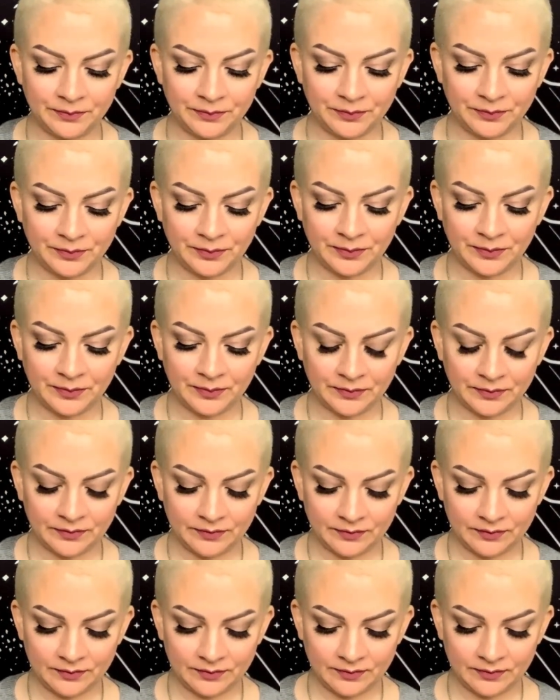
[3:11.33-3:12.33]

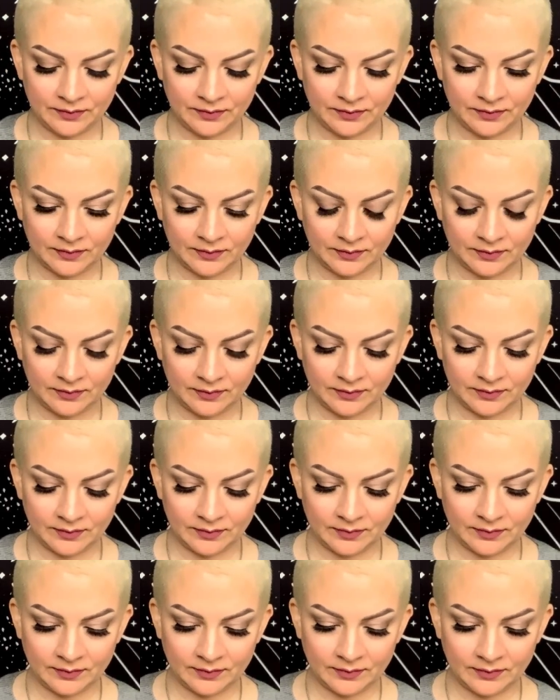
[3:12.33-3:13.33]

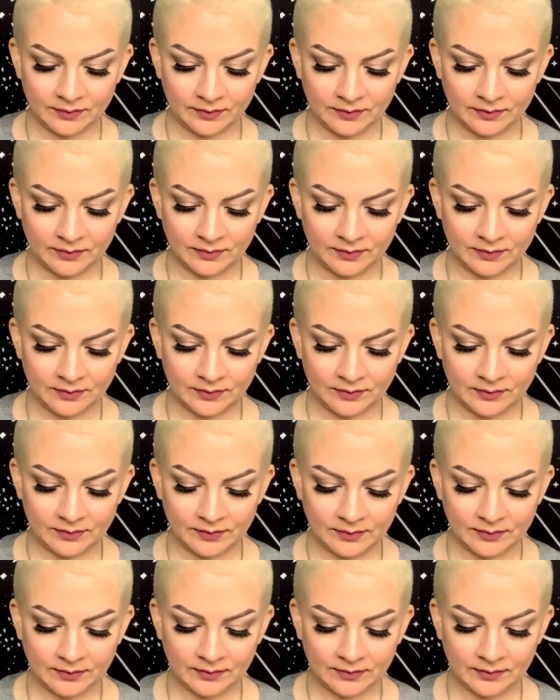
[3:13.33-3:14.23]
Nobody speaks.